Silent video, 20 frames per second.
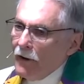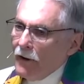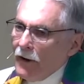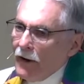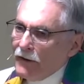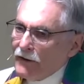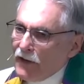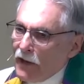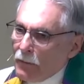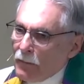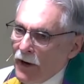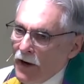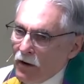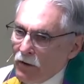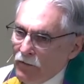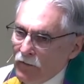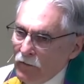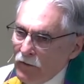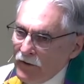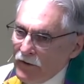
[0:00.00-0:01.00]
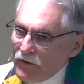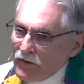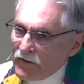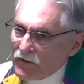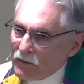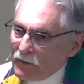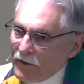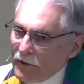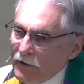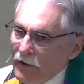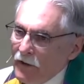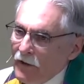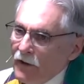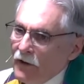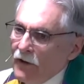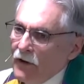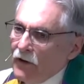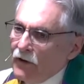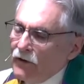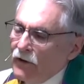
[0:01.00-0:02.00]
And that powerful instrument
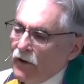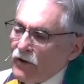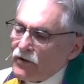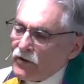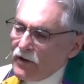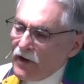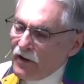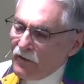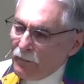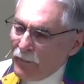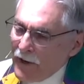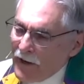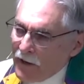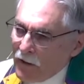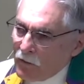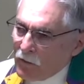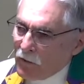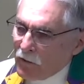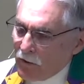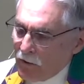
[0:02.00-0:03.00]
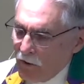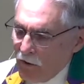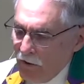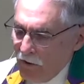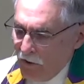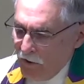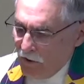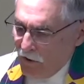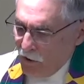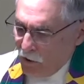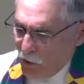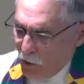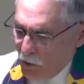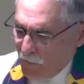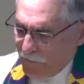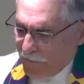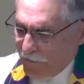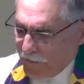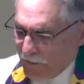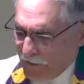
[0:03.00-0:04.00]
doesn't have power
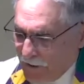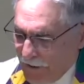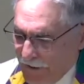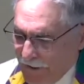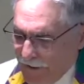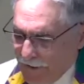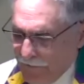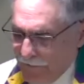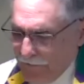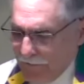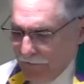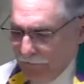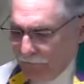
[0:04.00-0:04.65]
over your life.